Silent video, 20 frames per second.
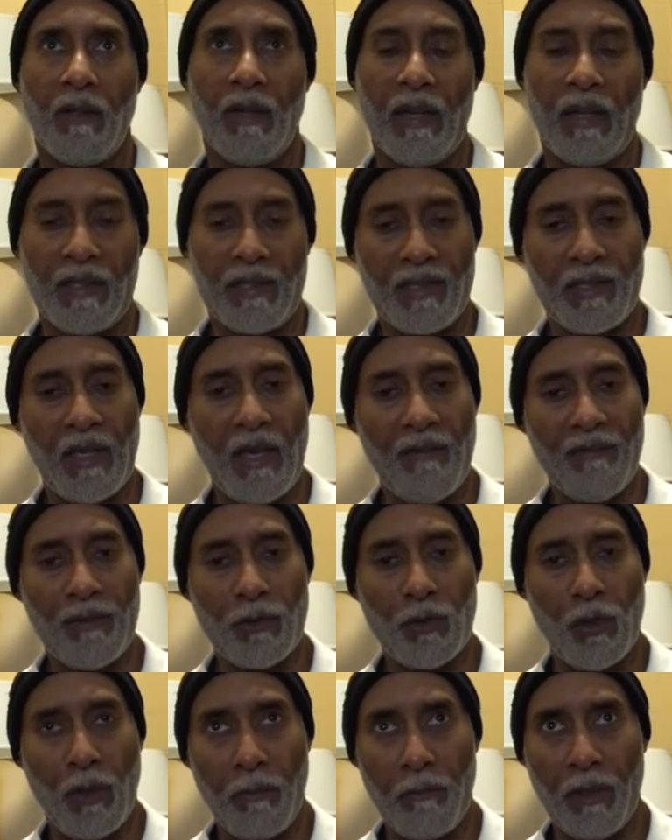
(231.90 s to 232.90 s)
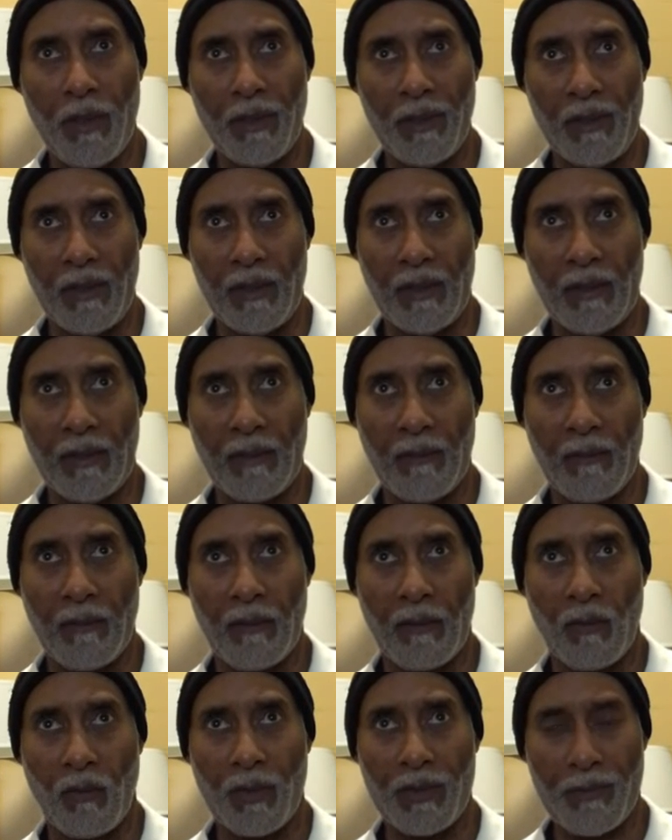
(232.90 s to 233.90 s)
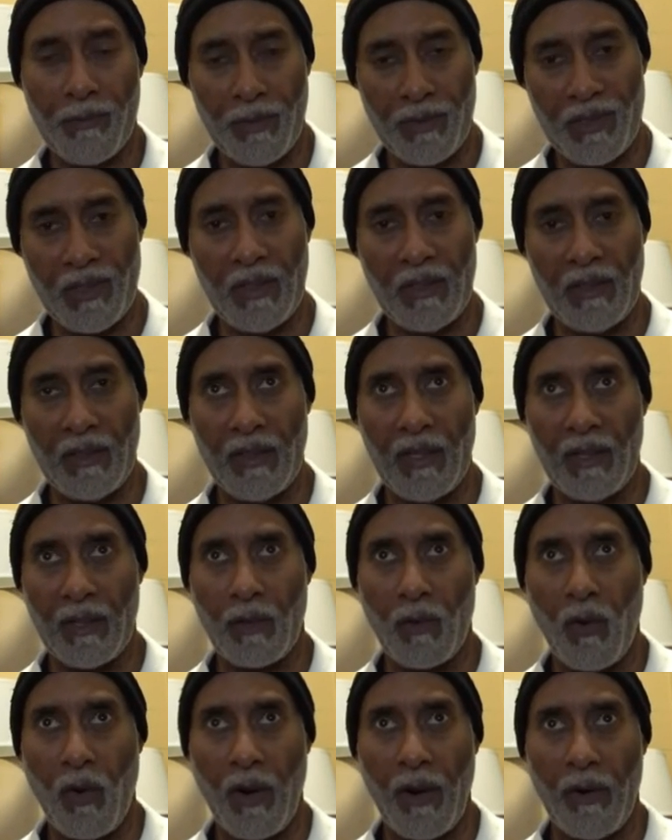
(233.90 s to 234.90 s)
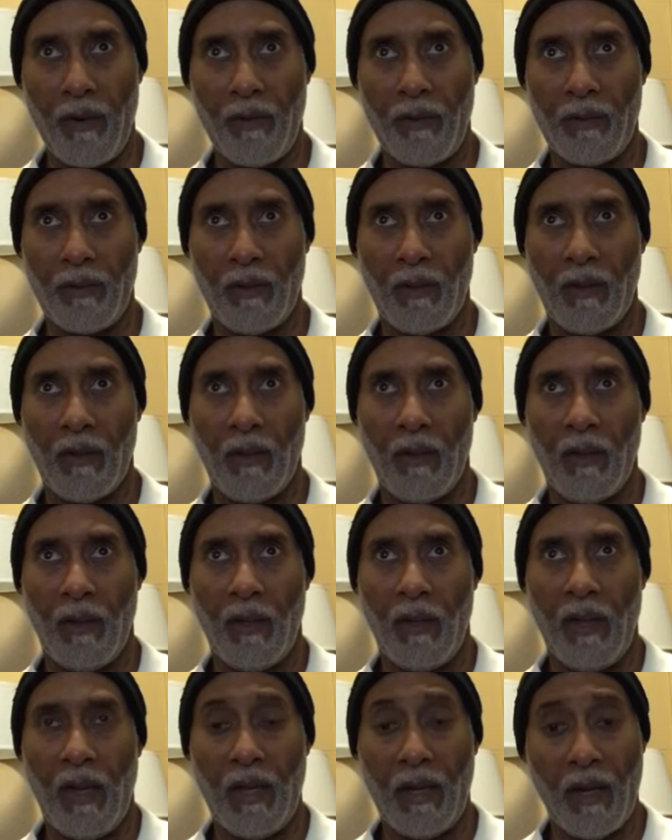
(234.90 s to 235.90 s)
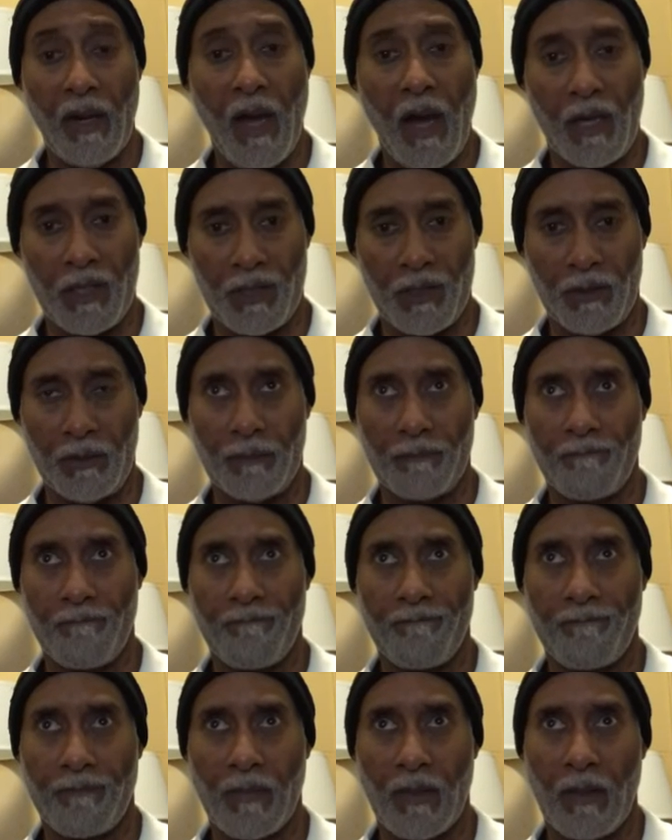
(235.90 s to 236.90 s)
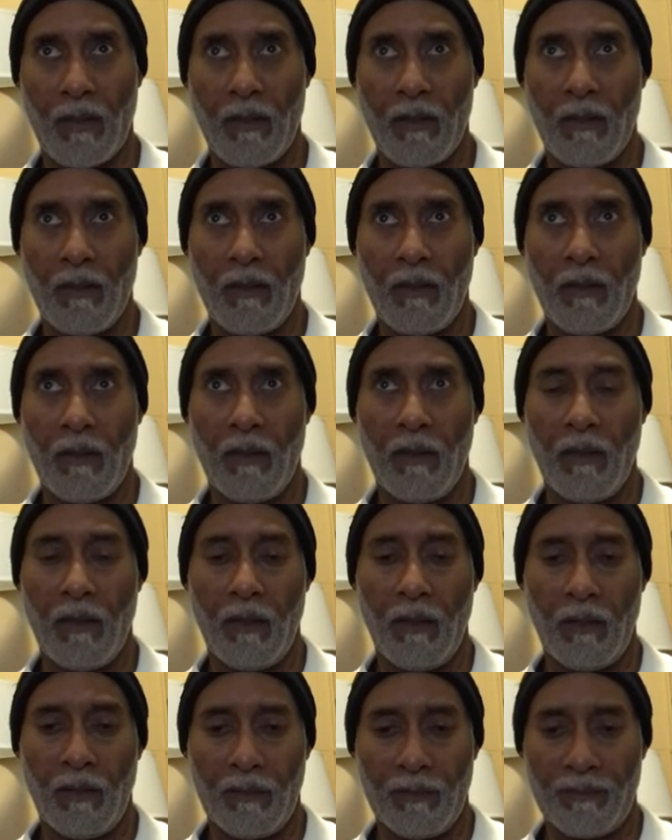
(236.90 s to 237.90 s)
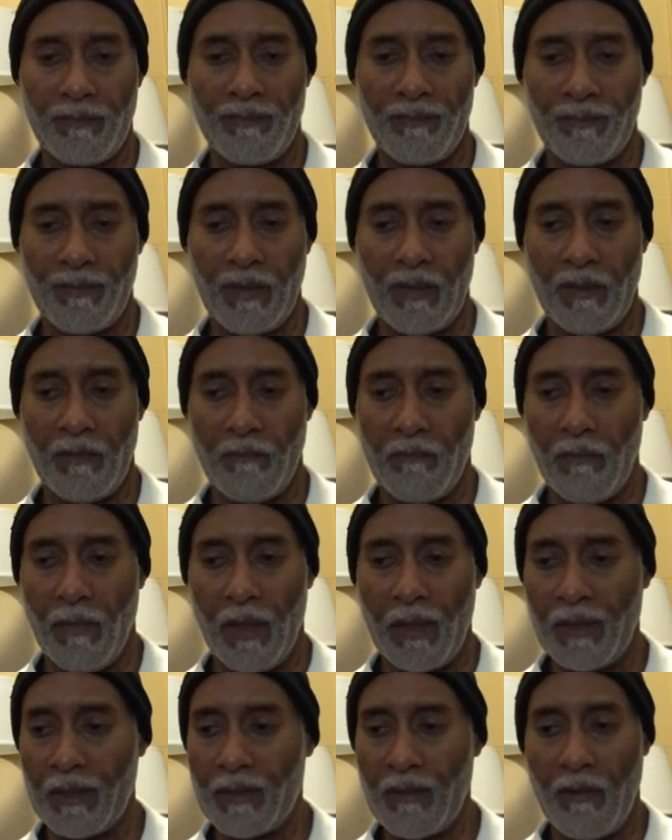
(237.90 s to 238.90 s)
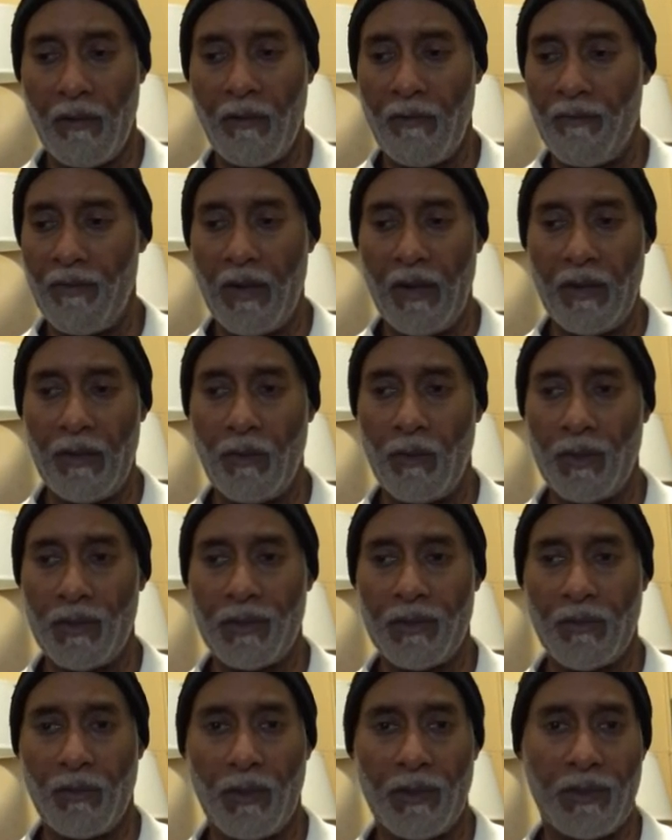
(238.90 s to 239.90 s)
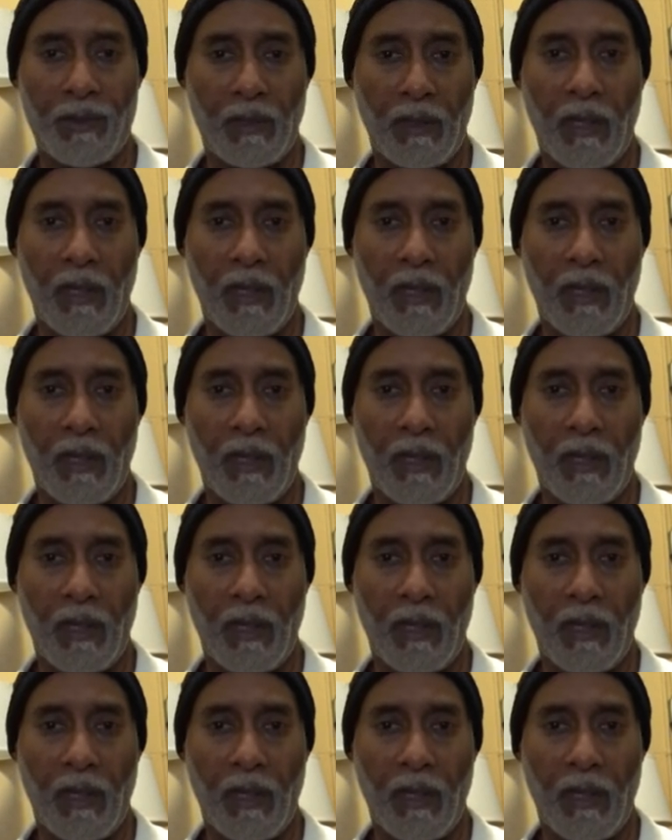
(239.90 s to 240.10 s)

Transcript: a Salvator Mundi was presented and acquired at an auction. The monetary value was